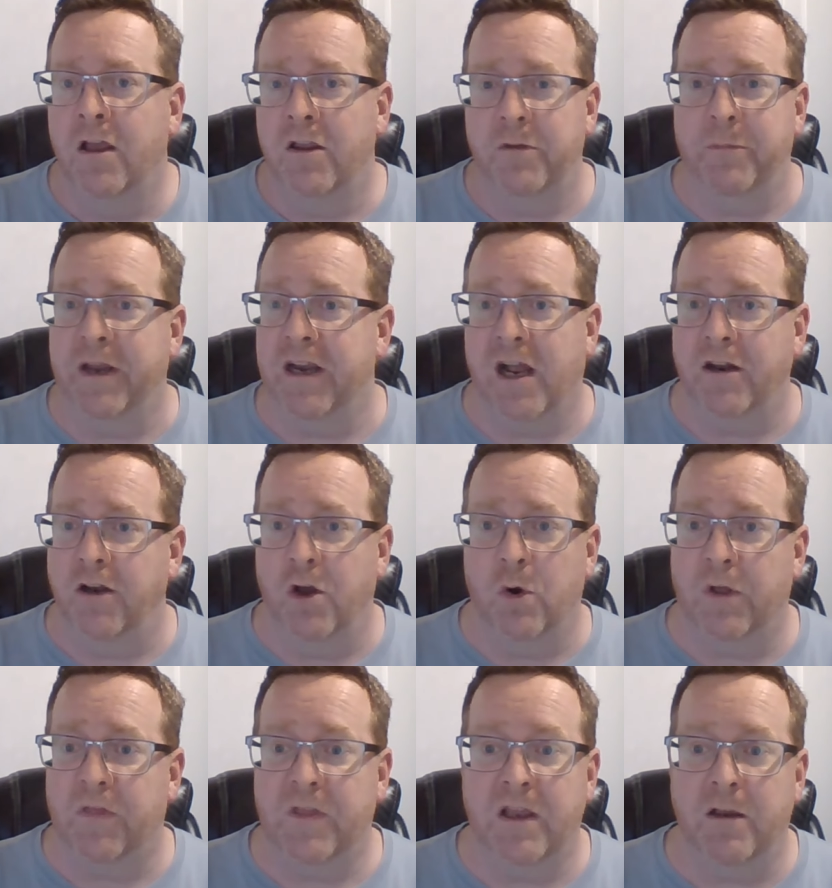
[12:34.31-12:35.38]
You may not know
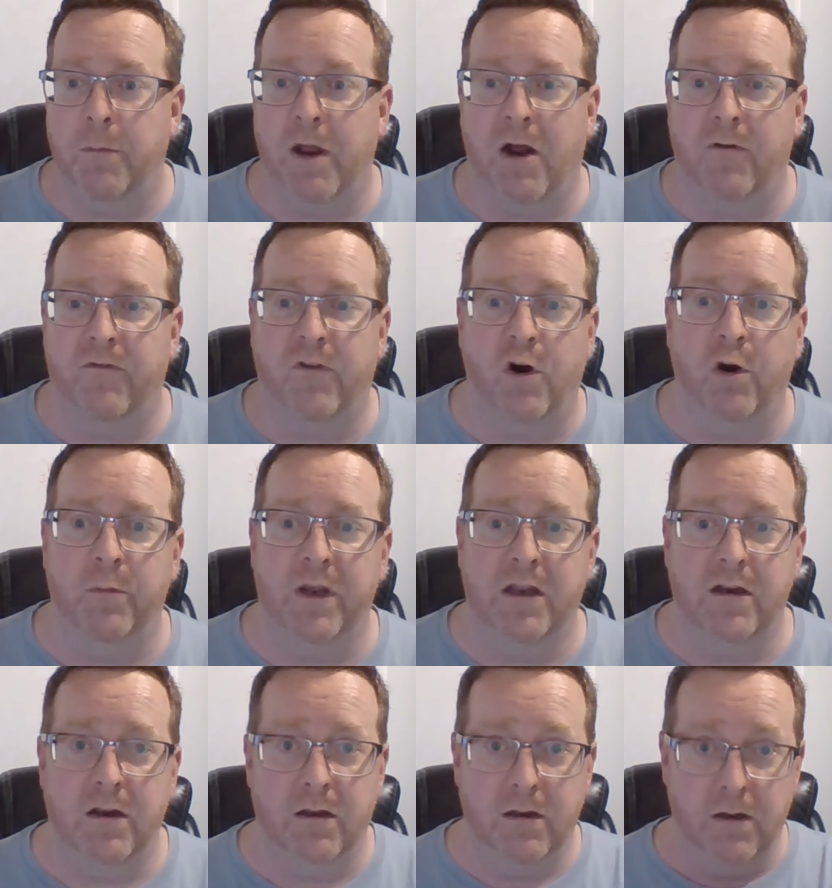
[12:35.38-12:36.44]
a thing about
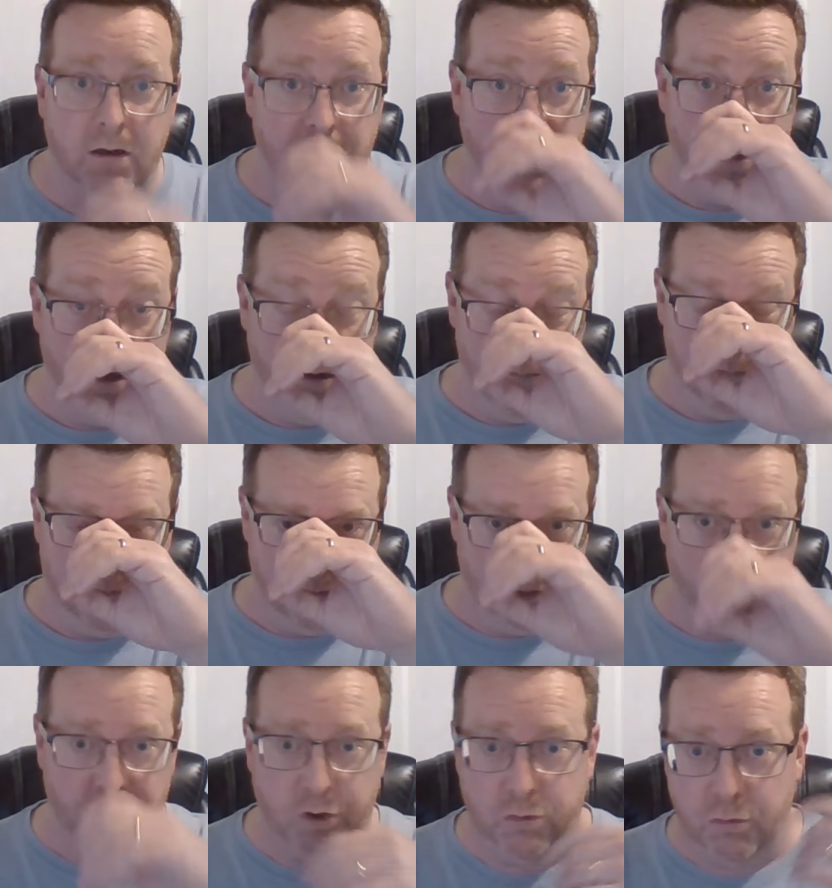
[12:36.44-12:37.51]
farming. Um, so
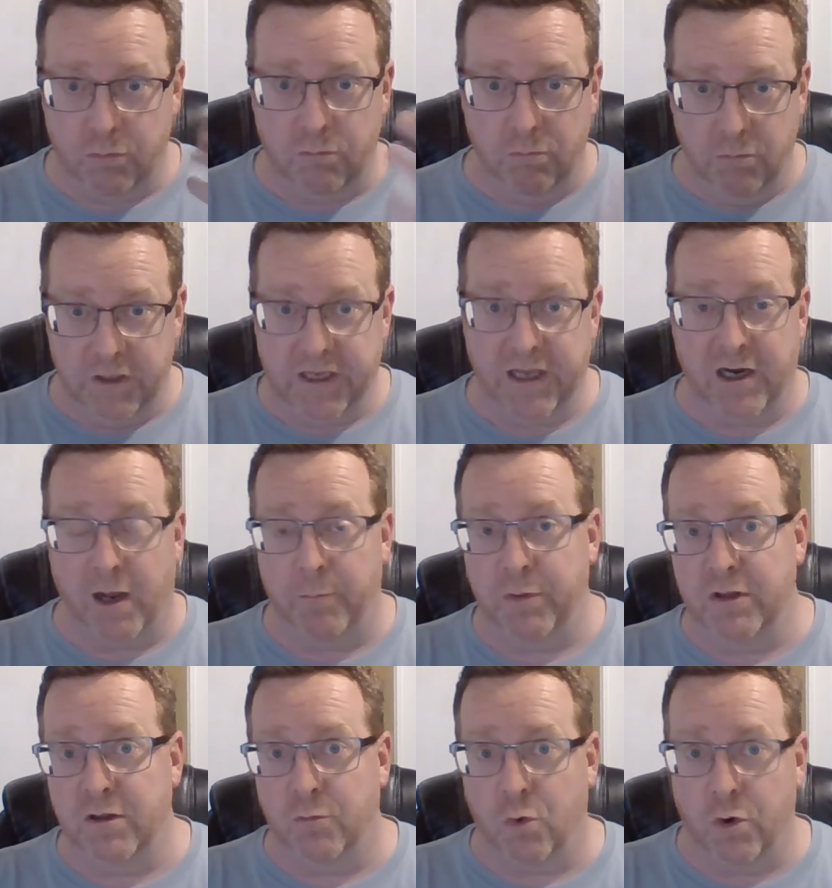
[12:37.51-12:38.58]
you get up
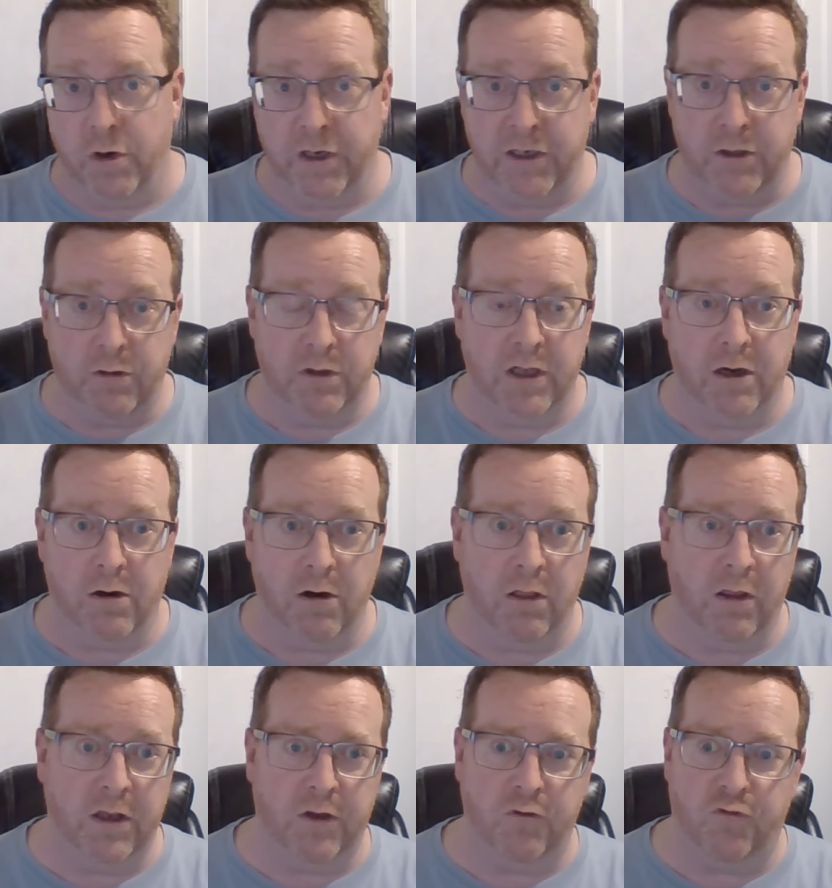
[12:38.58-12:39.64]
in the morning, you get
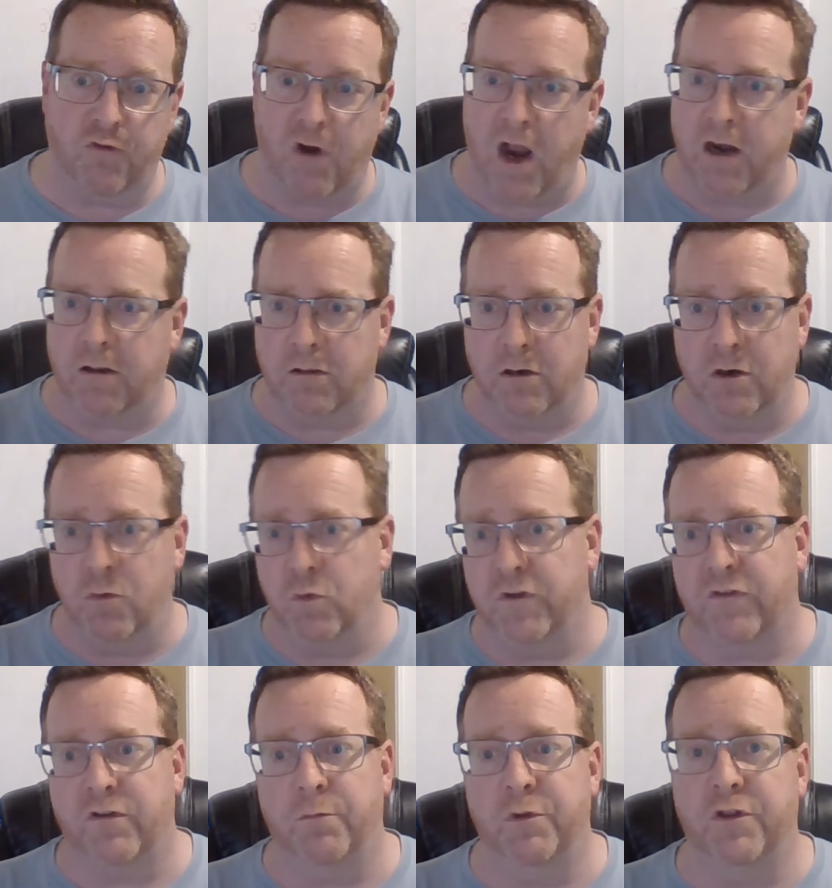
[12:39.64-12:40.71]
early, you try to learn what
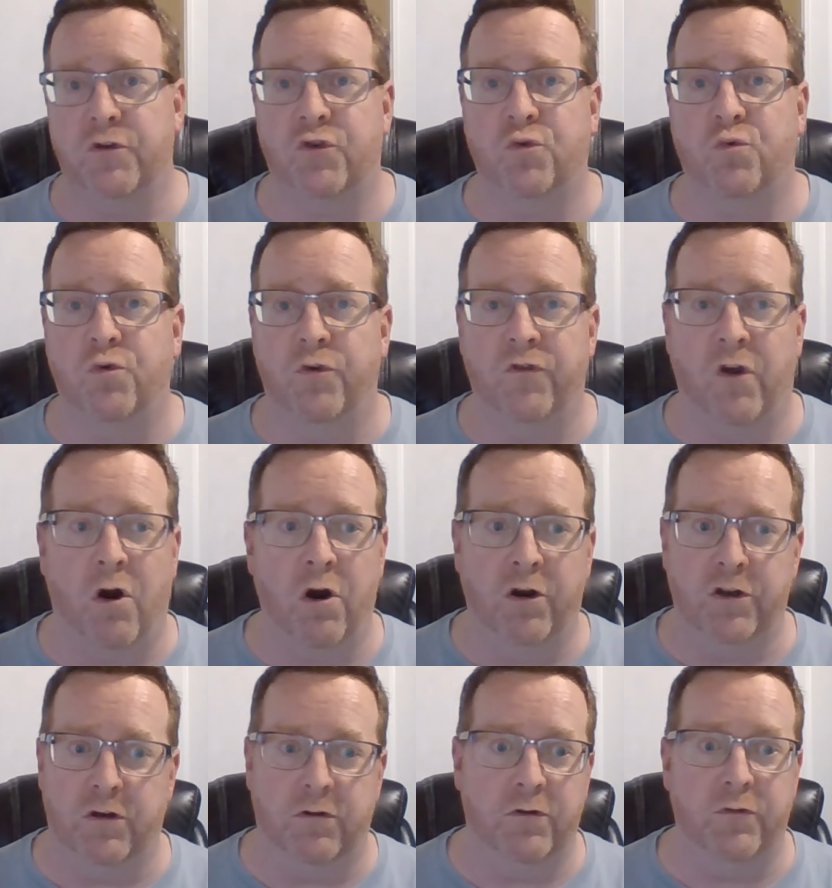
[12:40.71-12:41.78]
some of the chores are,
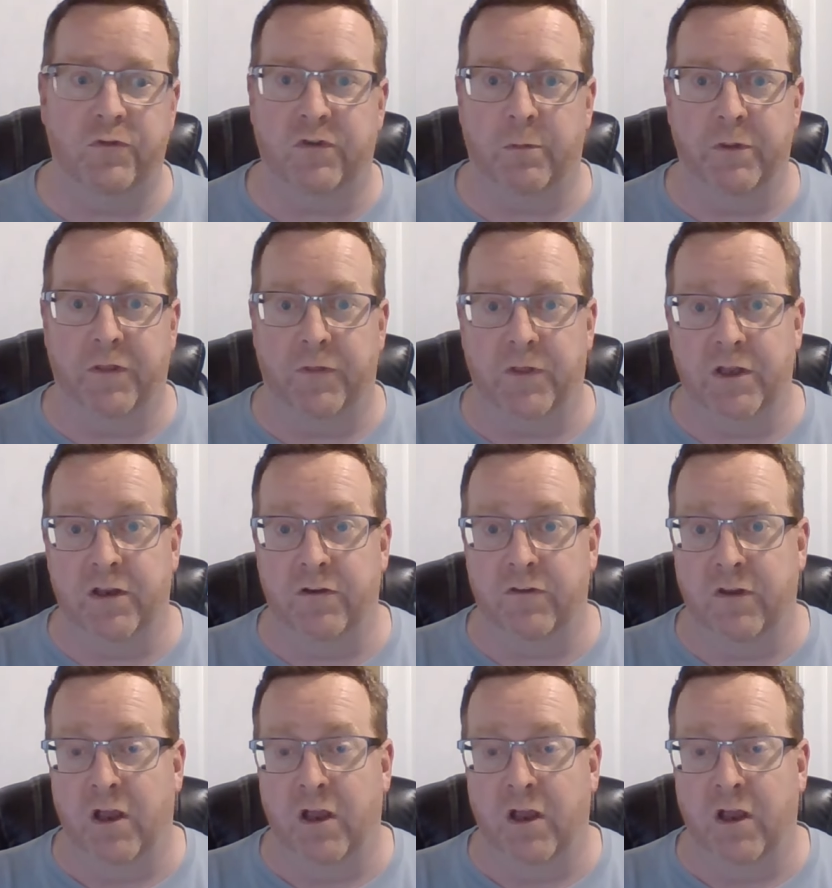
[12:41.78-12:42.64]
and you do some of the things,